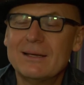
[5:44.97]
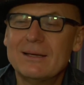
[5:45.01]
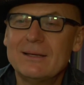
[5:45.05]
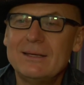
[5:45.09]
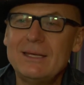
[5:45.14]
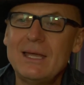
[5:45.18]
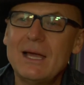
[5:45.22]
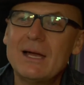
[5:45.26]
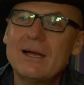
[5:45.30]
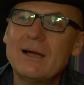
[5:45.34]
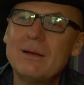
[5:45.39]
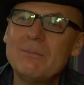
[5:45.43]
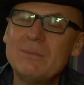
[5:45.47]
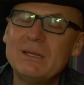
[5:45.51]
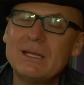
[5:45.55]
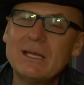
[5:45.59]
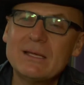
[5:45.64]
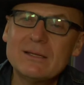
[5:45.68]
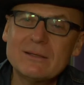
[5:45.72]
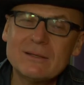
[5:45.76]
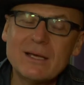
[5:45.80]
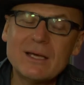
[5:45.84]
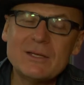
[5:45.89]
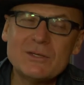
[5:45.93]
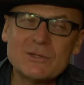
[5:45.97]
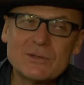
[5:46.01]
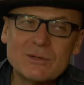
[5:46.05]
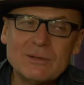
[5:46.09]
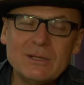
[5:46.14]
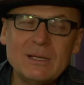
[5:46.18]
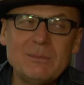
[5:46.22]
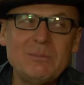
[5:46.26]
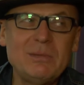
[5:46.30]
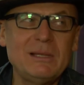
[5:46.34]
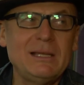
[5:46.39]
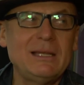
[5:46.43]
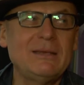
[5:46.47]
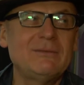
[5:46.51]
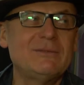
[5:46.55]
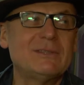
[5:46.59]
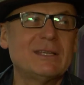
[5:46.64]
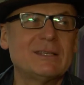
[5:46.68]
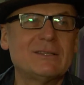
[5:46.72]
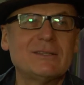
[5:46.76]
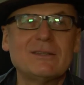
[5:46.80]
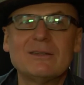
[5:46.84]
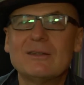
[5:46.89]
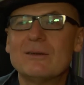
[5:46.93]
Yeah, I mean, I, I truly believe
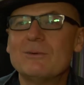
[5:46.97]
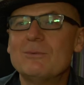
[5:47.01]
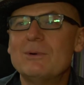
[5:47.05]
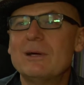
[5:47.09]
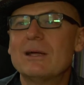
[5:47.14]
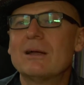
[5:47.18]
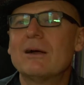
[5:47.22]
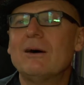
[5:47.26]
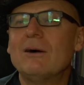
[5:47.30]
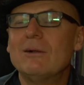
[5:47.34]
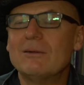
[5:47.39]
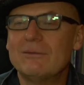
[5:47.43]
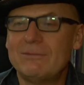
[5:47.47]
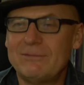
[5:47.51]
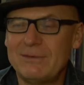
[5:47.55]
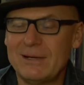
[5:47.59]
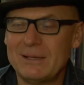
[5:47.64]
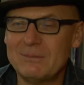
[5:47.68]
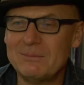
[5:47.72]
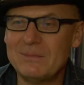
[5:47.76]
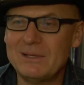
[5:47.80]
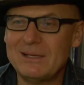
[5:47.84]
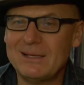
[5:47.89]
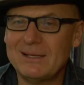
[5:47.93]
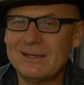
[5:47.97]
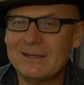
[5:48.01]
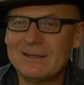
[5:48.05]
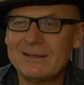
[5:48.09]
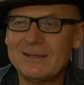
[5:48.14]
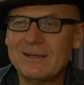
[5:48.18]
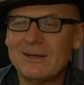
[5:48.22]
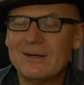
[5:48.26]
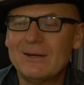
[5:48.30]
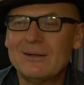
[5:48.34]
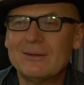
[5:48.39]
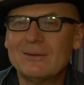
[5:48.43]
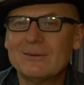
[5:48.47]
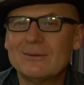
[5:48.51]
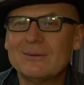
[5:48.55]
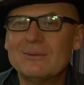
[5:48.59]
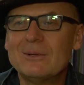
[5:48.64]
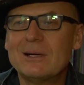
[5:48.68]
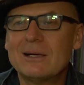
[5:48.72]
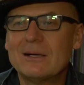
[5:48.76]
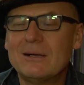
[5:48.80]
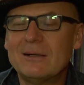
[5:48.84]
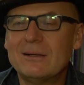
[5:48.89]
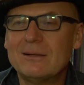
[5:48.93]
that, you know, we're all family. The yes. whole,
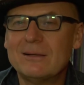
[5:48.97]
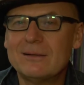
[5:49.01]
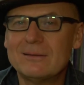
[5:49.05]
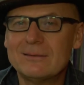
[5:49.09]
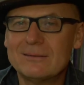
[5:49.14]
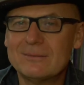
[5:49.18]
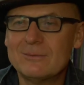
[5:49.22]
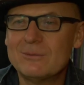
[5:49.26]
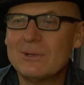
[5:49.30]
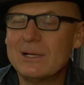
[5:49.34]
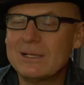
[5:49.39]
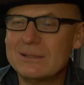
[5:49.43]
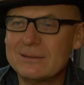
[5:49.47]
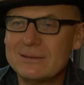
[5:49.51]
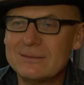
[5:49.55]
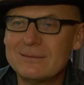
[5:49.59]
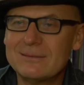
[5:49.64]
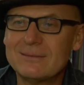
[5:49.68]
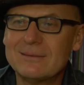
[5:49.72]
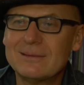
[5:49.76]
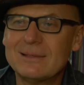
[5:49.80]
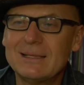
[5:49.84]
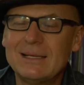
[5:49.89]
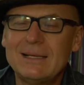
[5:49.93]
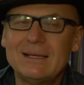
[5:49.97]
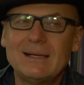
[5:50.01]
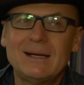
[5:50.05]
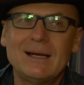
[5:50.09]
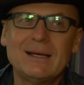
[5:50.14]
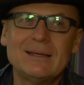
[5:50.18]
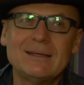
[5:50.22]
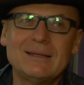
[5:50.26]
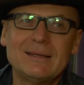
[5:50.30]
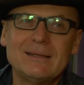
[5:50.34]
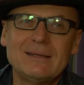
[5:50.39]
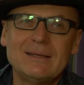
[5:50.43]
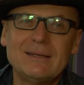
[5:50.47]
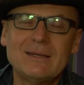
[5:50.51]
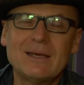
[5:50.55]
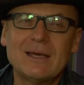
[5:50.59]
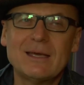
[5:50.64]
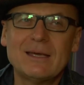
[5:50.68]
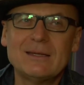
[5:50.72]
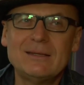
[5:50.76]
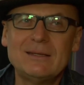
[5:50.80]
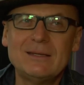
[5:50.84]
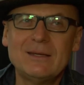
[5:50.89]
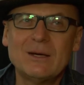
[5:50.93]
we're all one. I, you know, I
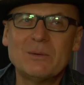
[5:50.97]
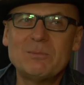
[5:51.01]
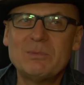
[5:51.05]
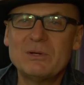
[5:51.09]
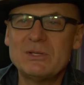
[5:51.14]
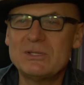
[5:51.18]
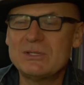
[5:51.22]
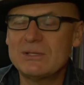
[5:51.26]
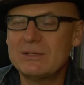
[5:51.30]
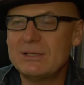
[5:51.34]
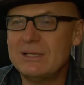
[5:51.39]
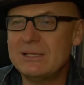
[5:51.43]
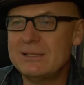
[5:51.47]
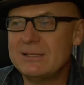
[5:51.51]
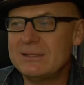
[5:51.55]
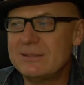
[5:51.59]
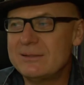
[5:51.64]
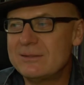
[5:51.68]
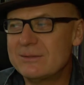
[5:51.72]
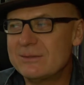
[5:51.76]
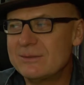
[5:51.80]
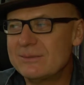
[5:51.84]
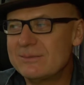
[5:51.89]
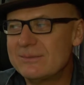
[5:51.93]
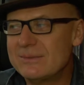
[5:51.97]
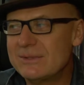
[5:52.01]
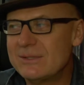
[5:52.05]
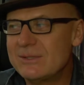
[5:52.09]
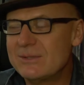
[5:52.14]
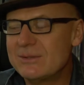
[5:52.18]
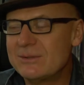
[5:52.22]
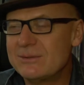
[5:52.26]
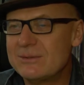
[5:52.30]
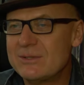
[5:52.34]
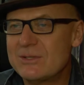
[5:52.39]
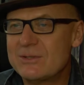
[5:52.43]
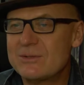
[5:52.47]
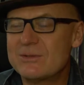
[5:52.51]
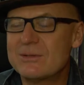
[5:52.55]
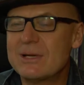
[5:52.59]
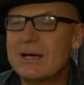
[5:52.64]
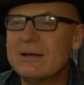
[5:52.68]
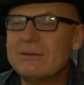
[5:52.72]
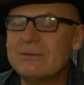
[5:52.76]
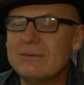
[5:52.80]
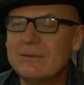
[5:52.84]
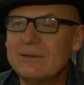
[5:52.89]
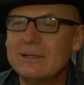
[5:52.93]
had the opportunity to, to
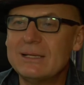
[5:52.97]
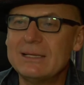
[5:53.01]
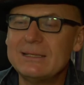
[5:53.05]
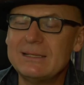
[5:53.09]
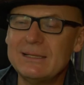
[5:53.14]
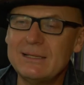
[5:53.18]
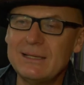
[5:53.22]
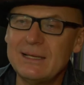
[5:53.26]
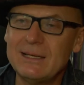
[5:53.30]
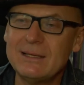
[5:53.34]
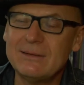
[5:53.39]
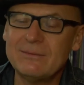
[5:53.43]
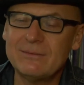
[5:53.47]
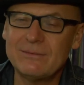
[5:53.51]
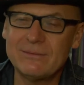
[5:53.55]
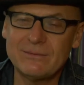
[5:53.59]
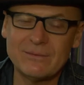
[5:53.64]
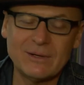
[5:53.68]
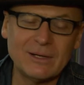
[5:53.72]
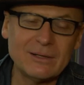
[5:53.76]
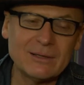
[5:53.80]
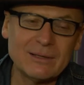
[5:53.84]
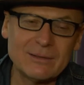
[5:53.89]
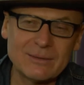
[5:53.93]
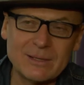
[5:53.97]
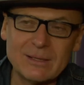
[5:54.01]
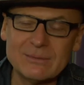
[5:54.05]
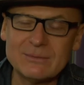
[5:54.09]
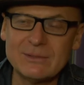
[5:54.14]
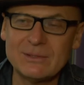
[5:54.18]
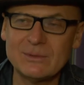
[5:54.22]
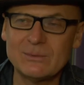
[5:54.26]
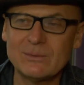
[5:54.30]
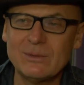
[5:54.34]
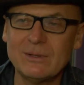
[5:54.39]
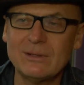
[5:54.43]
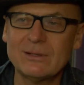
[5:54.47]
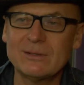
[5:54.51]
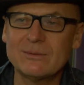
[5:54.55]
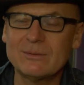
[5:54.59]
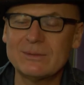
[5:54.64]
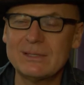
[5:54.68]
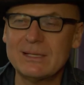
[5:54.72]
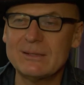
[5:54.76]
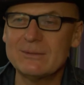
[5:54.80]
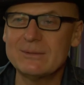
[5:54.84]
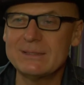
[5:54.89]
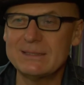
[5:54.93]
travel and live all around the world
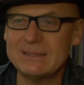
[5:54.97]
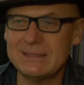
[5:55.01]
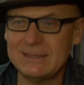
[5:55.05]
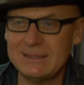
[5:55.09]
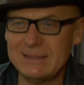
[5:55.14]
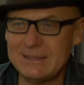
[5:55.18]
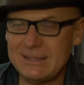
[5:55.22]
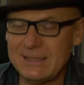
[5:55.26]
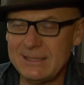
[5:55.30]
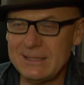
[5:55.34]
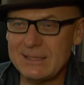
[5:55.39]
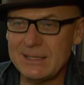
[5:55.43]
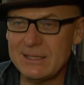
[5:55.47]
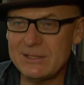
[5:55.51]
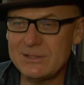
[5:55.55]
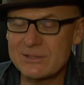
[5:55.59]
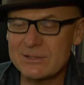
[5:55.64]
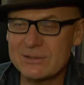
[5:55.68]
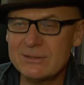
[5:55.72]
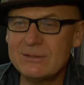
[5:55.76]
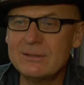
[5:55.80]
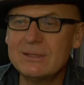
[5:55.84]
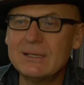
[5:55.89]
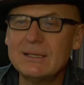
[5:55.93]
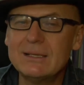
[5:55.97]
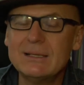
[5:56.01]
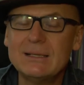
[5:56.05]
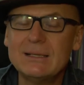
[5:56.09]
when I was a teenager.